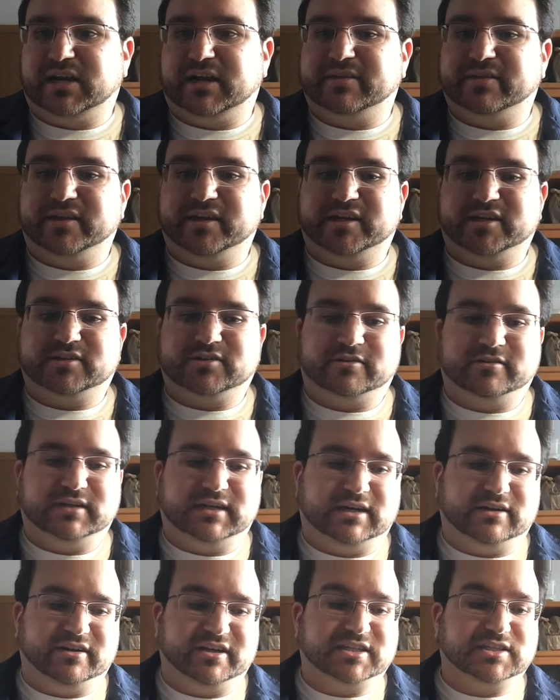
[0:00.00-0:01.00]
I think it turned
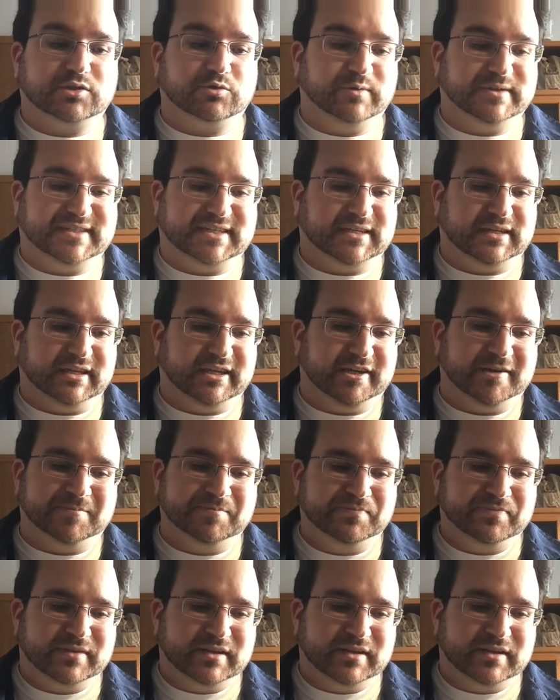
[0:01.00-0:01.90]
out exquisitely.